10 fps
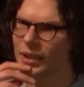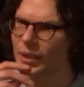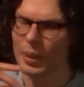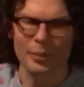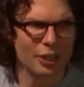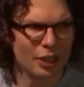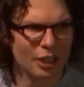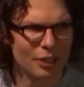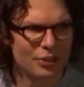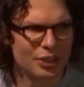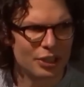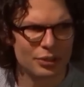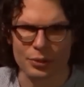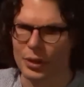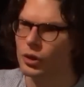maybe an archive researcher
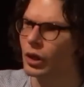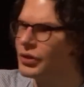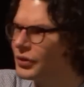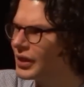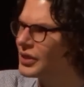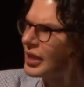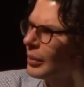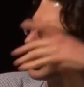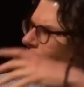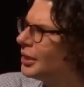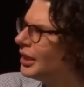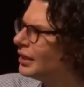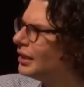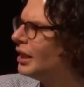as well. So lots of things kept coming in.